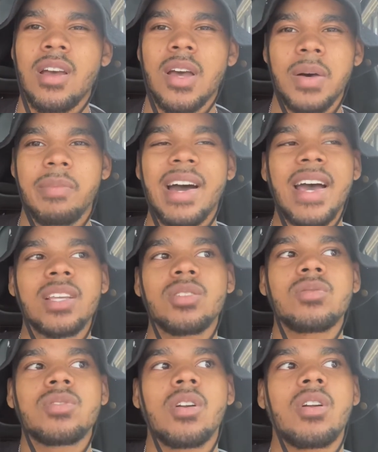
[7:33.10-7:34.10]
My
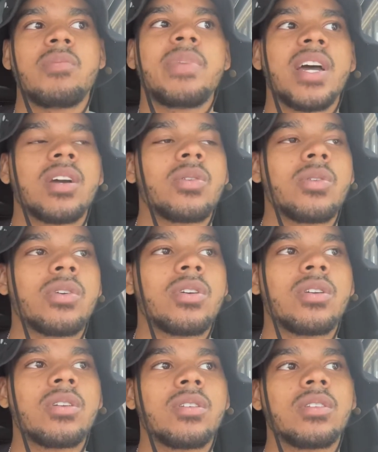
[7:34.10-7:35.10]
axles are on back
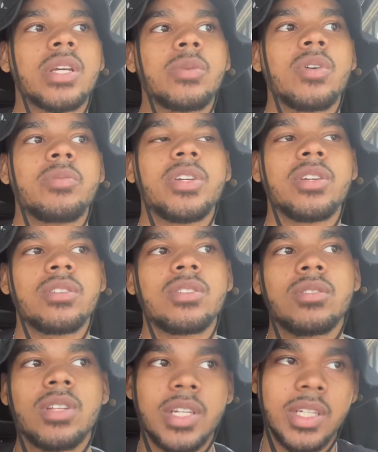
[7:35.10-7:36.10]
order. They won't be here
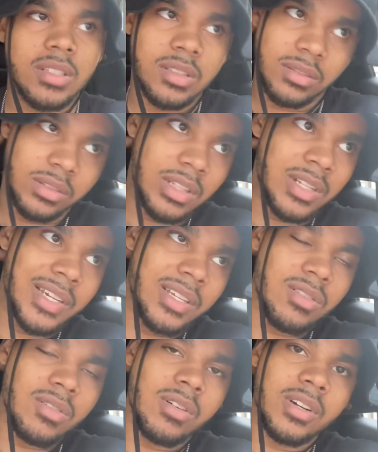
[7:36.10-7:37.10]
till like late
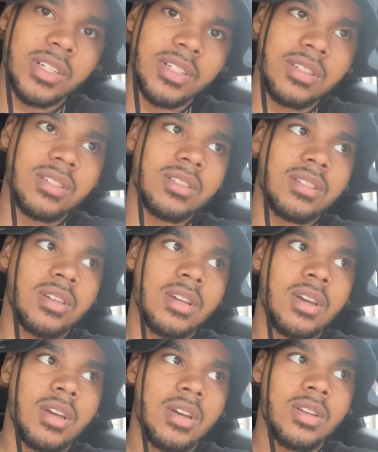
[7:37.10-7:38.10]
August.
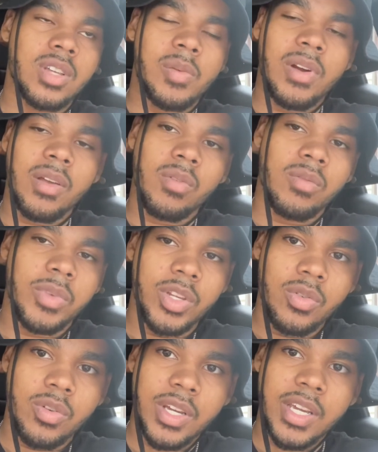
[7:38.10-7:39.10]
So I probably won't be
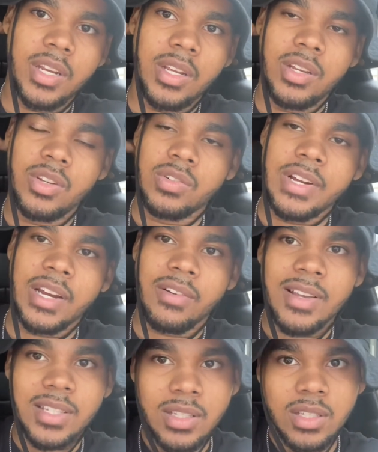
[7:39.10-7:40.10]
doing any drag
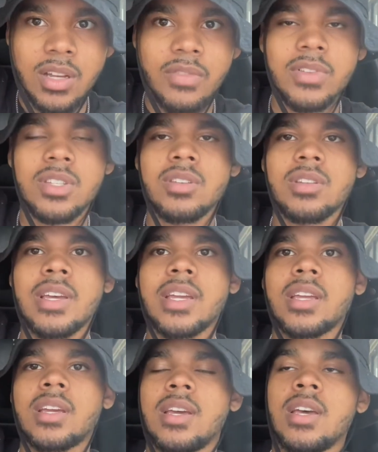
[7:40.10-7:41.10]
racing stuff until like
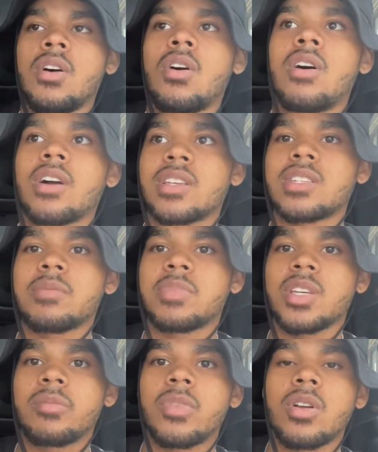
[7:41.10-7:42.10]
August,
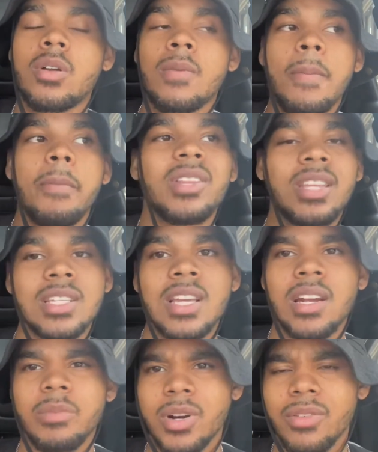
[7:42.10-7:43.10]
September. But that's kind
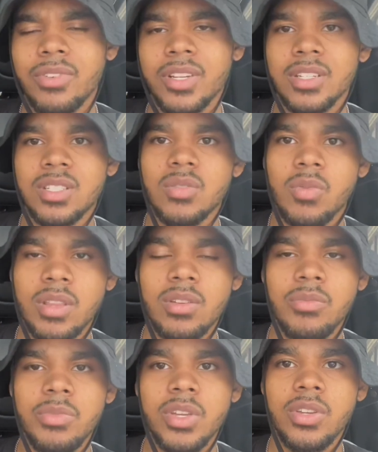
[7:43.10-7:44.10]
of perfect because the weather will
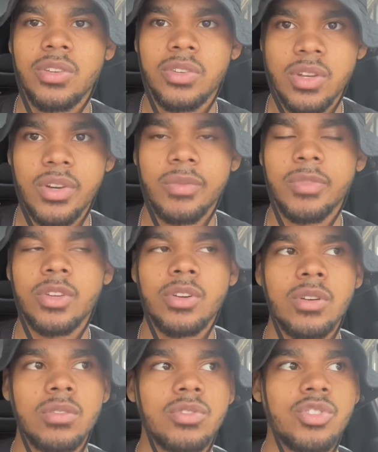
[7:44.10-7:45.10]
be, you
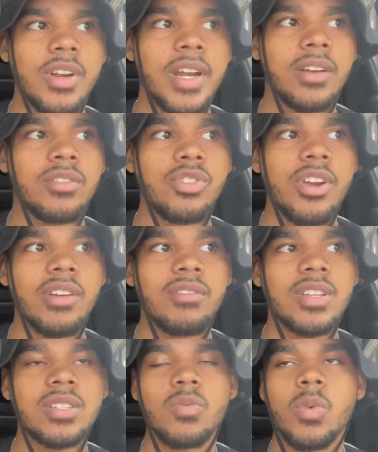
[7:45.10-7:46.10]
know, drag
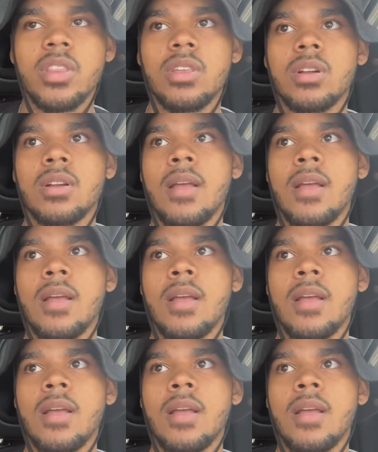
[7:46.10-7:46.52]
racing weather.